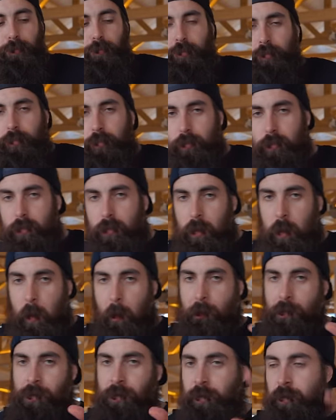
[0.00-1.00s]
yeah, just because
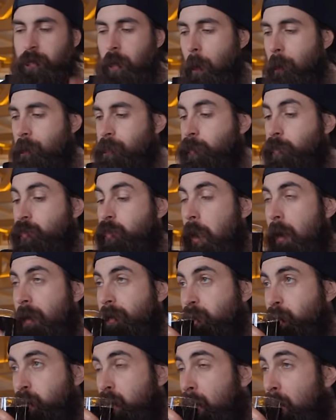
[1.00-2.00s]
it's a holiday
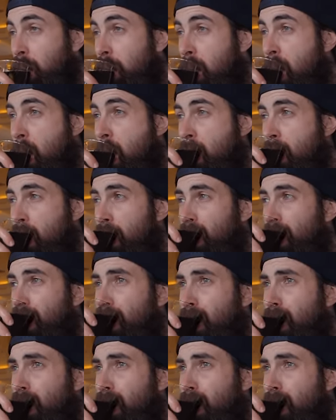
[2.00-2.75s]
village, it's